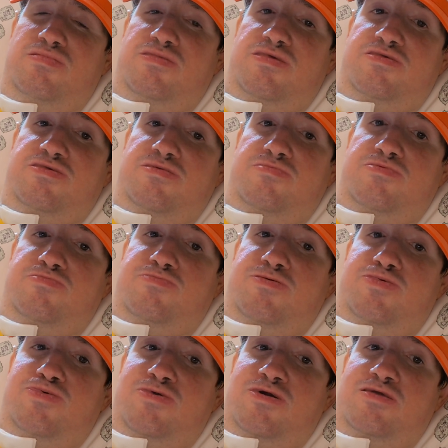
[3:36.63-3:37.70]
it seems to be
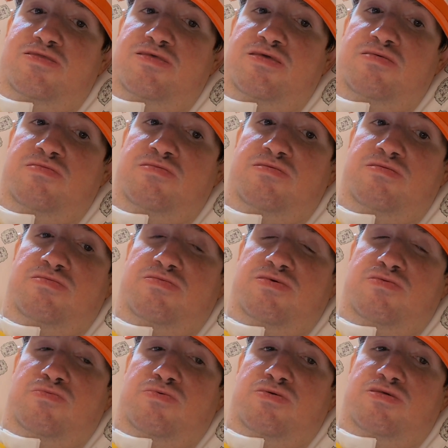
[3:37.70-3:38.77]
affecting
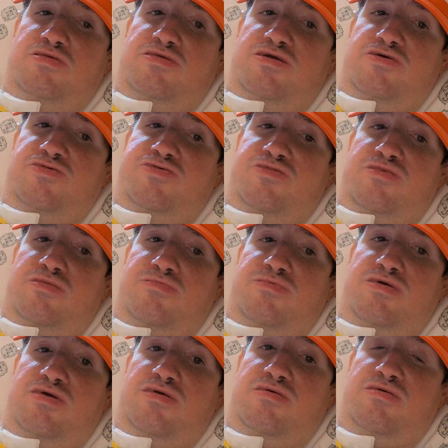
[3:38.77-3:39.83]
the organization,
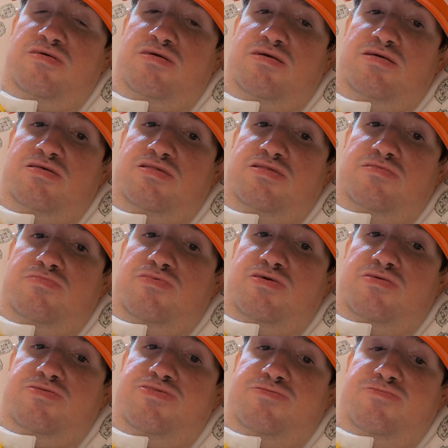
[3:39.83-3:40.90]
the
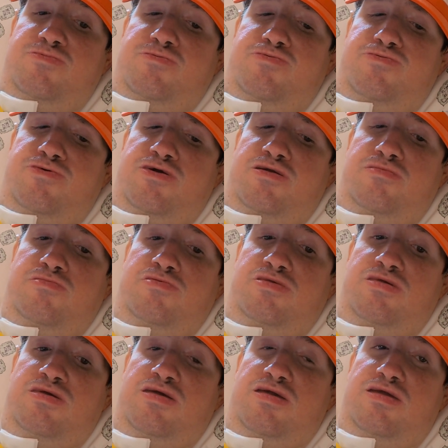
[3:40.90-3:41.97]
Flyers,
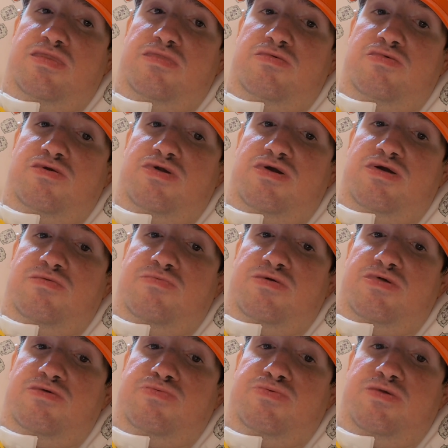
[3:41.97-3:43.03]
and the Lehigh
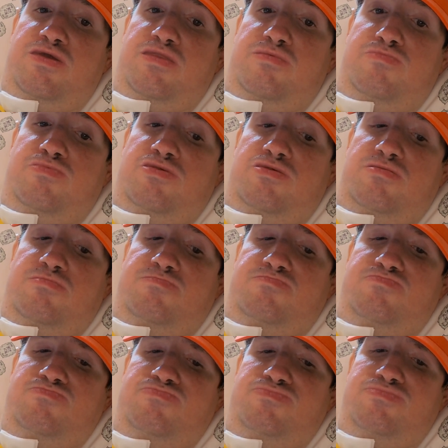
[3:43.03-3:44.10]
Valley Phantoms.
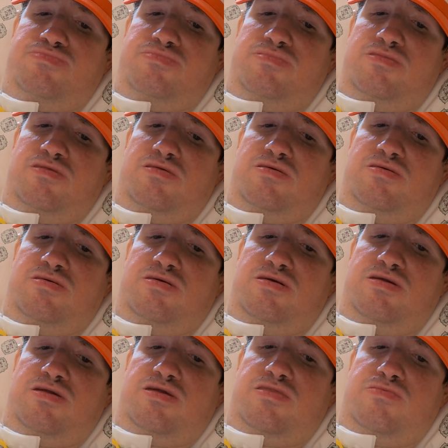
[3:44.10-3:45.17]

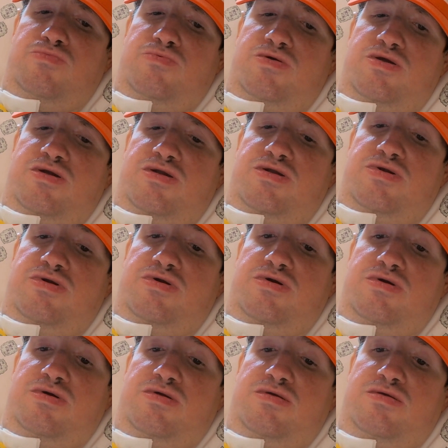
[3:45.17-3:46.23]
In a way,
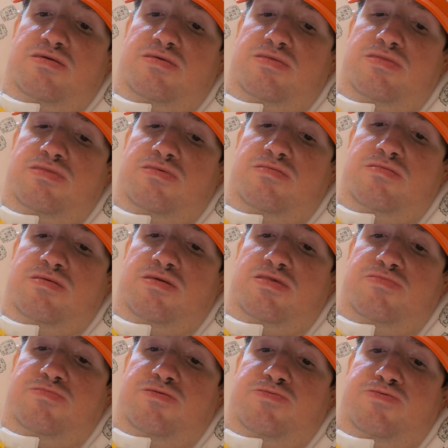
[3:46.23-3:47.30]

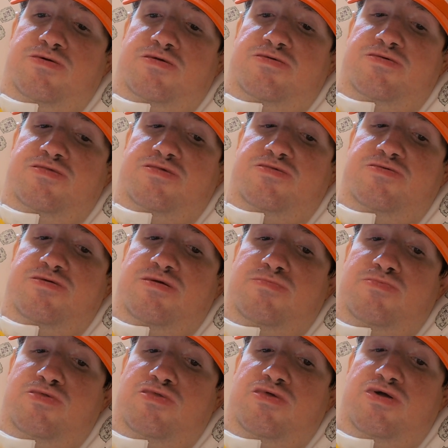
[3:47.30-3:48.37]
it's been affecting this
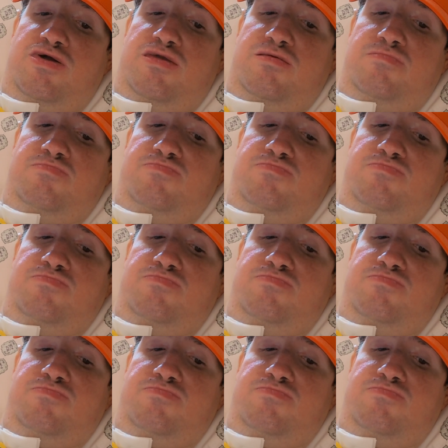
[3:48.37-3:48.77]
team a lot.